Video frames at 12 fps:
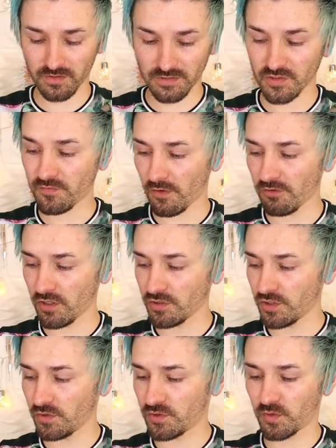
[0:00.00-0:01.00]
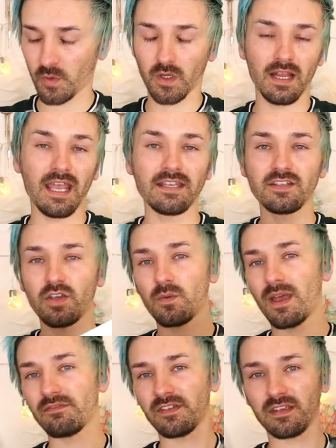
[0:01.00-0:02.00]
It's just very unusual, and
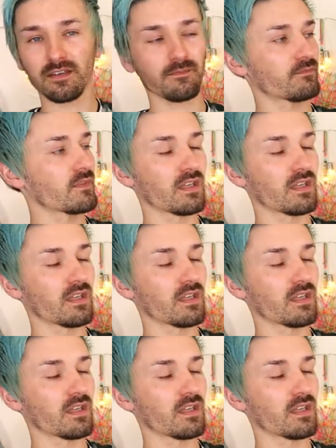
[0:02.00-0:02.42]
whoever